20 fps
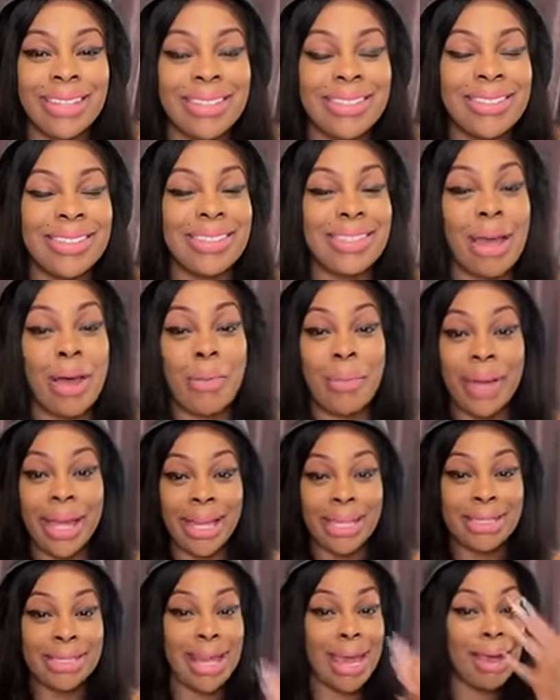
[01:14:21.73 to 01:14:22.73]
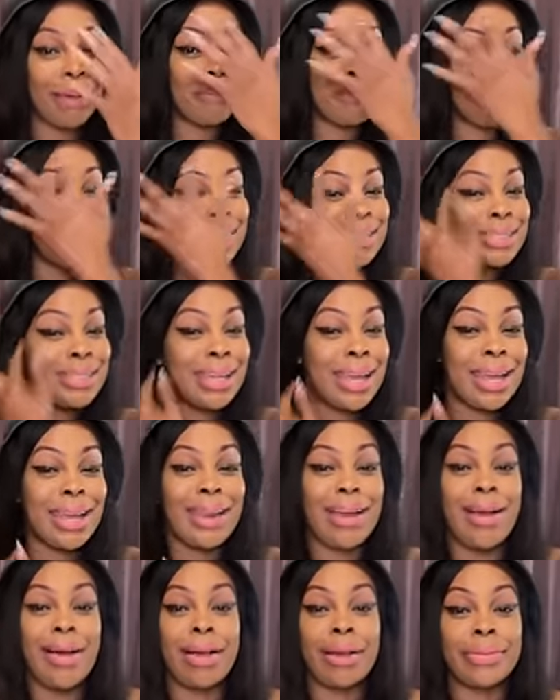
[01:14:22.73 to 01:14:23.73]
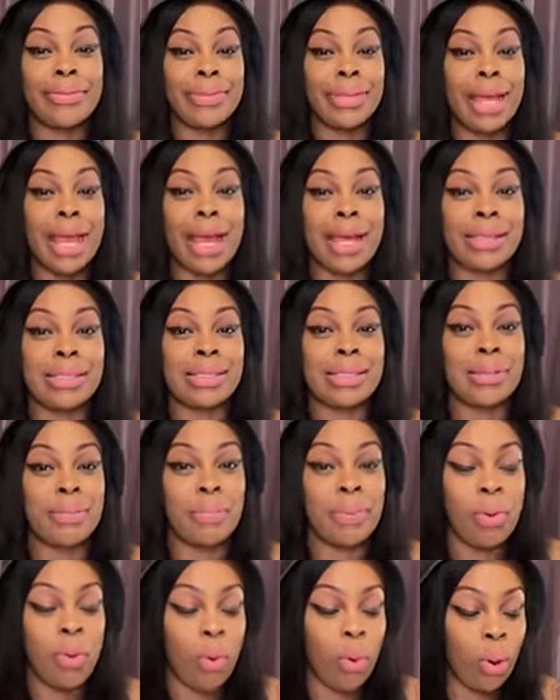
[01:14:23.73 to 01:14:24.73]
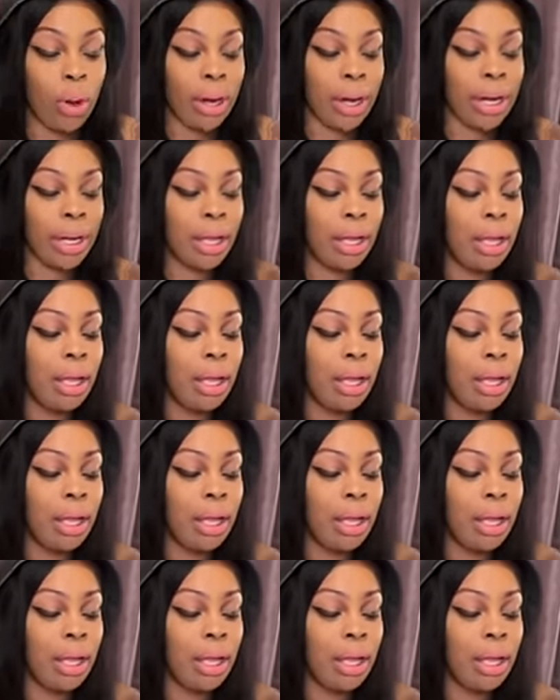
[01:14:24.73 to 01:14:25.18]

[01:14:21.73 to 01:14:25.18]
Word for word: you so much. I appreciate all of you guys' support.